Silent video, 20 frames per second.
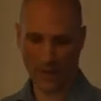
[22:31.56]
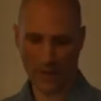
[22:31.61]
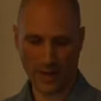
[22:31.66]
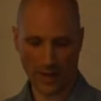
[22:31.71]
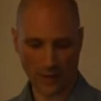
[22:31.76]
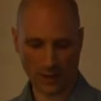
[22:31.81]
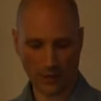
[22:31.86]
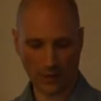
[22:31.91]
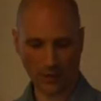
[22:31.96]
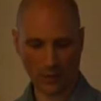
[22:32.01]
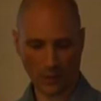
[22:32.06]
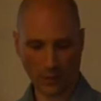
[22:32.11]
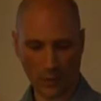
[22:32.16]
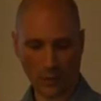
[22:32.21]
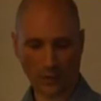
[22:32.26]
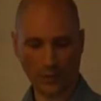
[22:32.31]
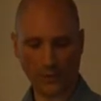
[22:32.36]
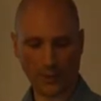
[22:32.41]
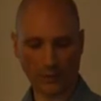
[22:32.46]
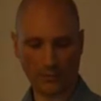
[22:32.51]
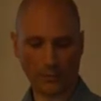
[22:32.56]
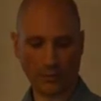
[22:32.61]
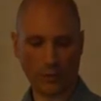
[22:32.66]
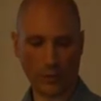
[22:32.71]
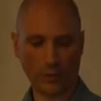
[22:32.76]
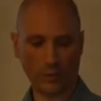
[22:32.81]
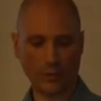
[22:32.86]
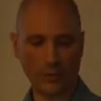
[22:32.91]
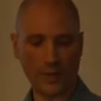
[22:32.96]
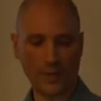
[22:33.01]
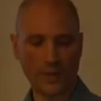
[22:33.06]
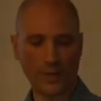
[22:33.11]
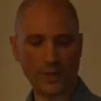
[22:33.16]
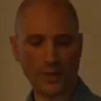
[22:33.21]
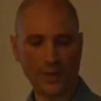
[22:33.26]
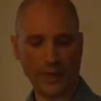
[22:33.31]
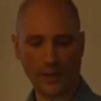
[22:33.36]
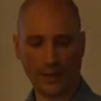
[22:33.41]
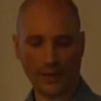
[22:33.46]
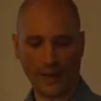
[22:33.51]
their own ephemeral public
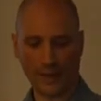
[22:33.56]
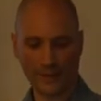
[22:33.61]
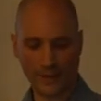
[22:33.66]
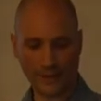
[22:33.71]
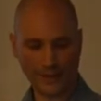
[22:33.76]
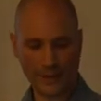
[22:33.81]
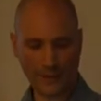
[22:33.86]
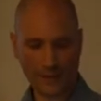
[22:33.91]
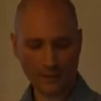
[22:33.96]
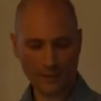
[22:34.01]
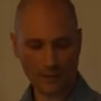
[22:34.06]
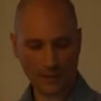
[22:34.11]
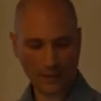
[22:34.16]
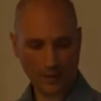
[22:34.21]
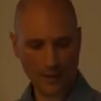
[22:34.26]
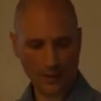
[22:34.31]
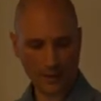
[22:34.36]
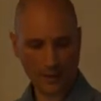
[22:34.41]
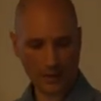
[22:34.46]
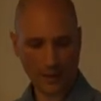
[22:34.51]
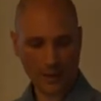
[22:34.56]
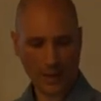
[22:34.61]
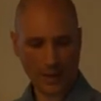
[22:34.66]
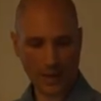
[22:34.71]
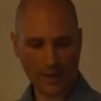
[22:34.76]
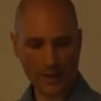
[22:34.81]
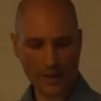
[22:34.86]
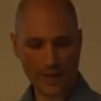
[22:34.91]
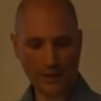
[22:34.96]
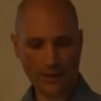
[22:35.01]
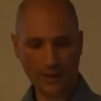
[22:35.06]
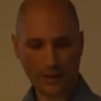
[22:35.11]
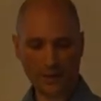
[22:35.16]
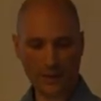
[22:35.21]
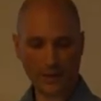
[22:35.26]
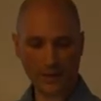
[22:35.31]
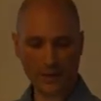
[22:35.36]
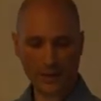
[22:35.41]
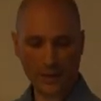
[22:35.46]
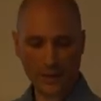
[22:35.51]
key and adding them, and then
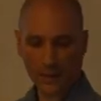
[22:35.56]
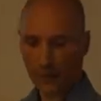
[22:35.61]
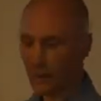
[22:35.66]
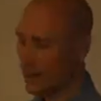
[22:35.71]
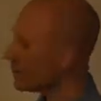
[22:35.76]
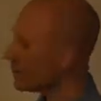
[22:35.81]
computing